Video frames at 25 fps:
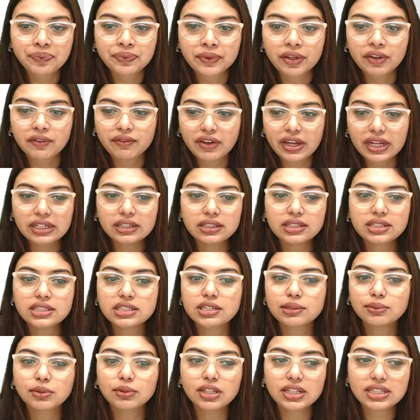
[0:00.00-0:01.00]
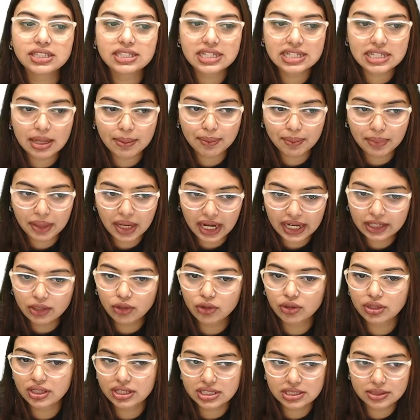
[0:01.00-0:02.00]
When a stimulus is applied
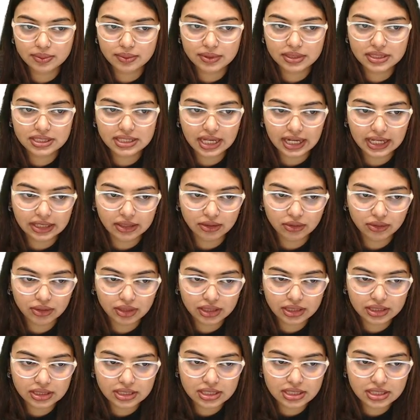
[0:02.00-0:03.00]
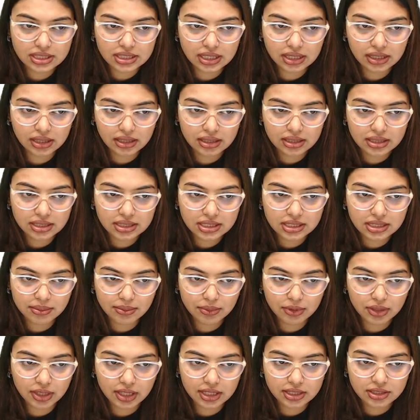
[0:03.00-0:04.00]
on a site, okay, this is the
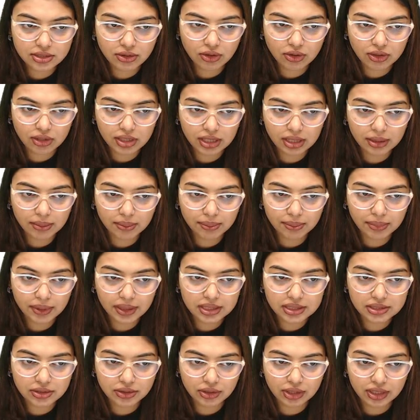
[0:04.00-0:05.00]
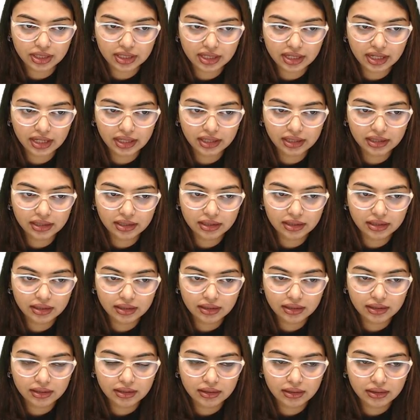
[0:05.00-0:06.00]
stimulus or the impulse you can write.
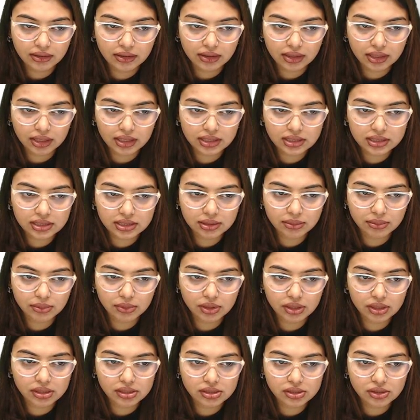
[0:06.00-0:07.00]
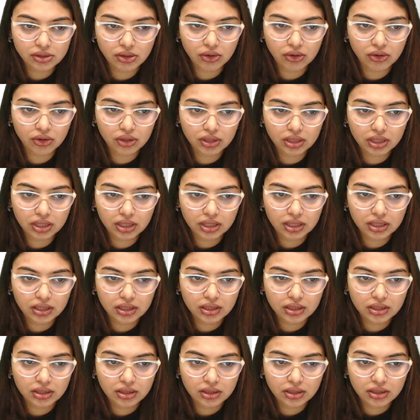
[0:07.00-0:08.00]
Okay, stimulus or
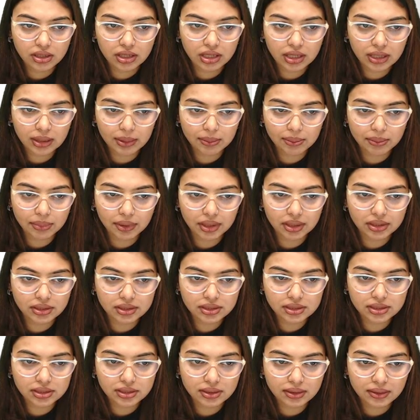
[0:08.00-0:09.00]
impulse.